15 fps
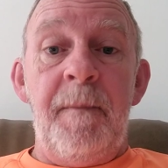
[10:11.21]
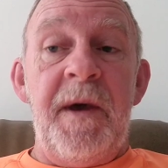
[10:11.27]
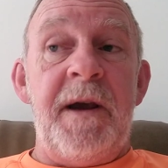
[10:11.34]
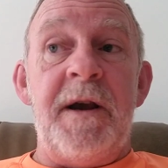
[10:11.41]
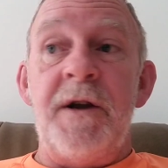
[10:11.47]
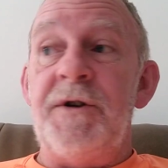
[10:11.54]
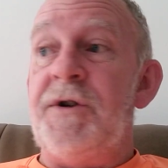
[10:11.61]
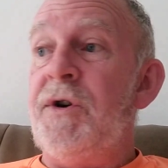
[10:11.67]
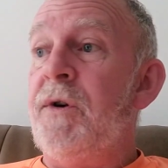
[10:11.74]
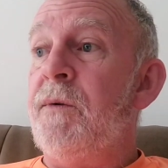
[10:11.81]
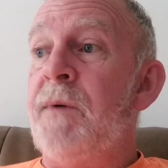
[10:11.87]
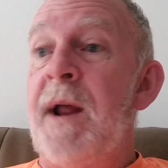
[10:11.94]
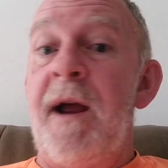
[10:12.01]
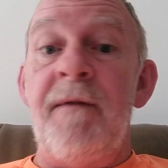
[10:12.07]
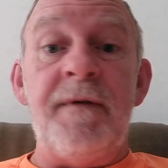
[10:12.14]
because you
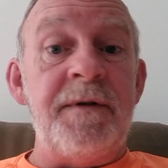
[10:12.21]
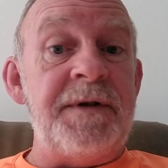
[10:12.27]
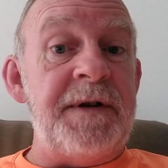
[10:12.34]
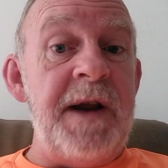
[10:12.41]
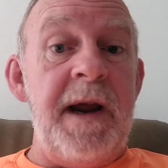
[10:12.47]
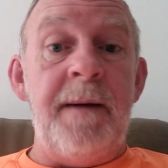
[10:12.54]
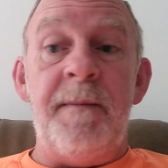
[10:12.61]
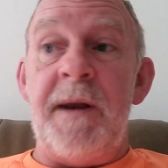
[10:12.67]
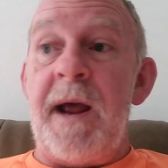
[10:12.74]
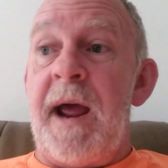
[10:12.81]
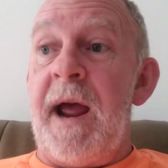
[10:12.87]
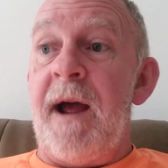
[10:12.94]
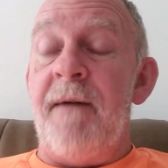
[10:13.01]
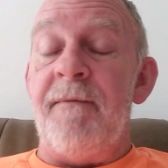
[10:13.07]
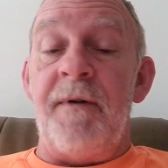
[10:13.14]
never seem to
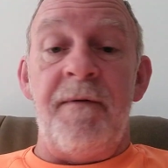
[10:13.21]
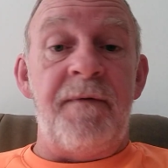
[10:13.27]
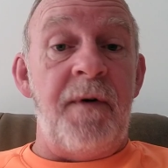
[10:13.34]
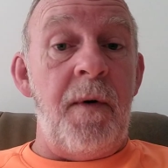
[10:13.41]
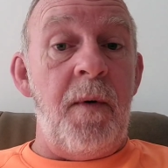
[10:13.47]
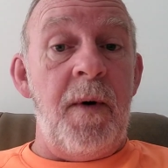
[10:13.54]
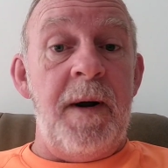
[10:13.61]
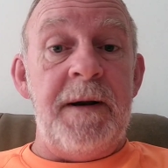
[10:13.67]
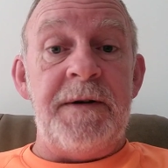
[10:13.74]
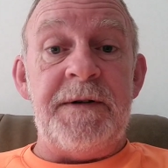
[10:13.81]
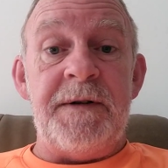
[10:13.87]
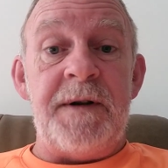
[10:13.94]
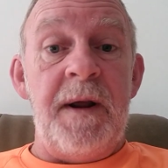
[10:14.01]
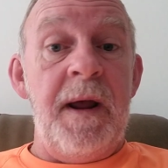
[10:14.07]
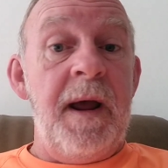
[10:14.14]
have a
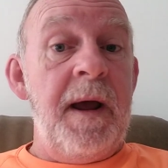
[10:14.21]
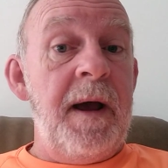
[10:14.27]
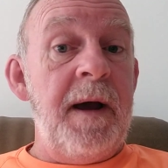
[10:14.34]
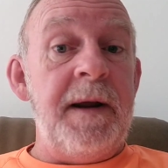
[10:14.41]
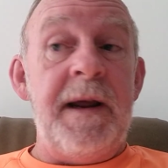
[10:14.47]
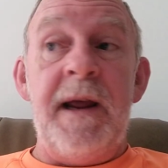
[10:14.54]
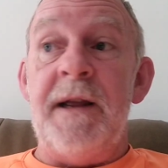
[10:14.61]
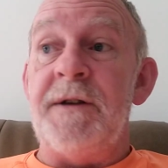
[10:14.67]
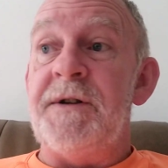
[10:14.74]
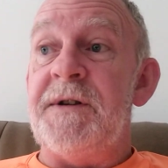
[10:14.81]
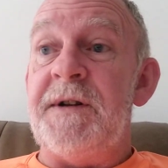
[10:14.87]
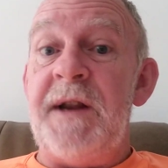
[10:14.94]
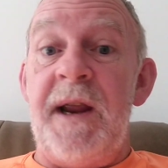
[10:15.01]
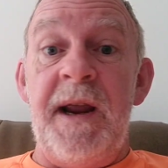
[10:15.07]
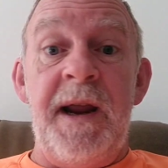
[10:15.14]
voice
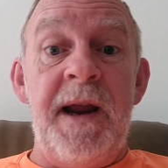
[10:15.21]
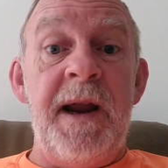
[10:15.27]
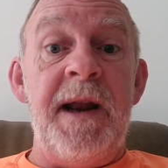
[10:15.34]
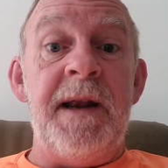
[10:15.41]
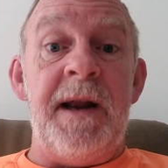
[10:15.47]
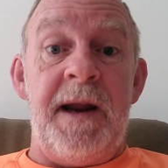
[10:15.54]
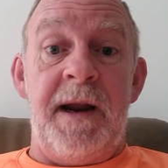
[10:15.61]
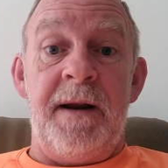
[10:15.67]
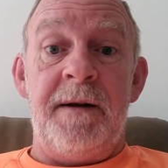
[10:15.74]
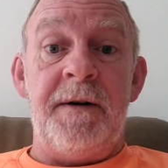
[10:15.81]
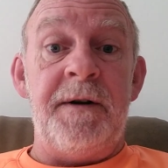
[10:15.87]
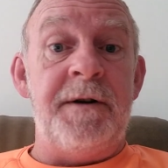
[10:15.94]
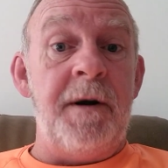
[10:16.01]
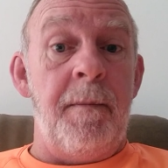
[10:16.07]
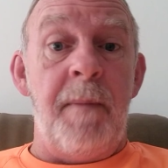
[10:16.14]
against any
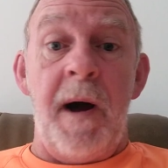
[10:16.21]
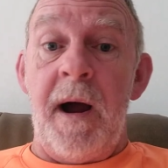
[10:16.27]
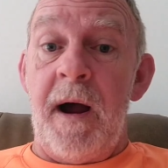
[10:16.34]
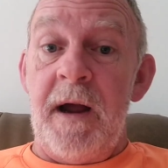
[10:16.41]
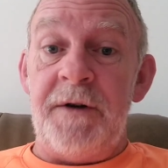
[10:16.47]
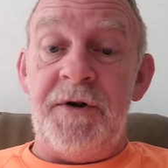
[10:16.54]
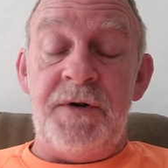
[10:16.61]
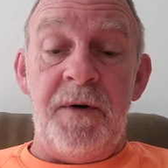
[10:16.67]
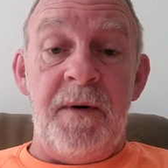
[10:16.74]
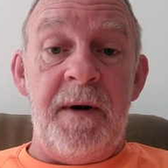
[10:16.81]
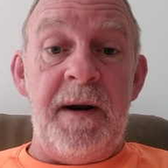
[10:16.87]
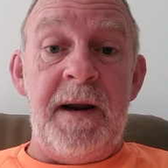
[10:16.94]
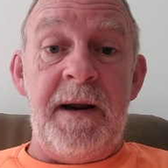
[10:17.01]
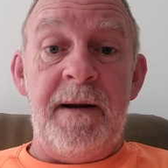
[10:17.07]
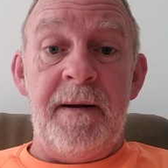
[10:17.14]

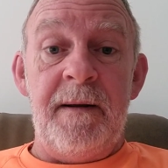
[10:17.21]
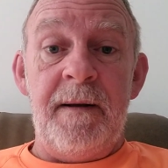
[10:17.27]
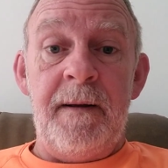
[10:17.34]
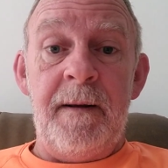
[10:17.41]
debauchery,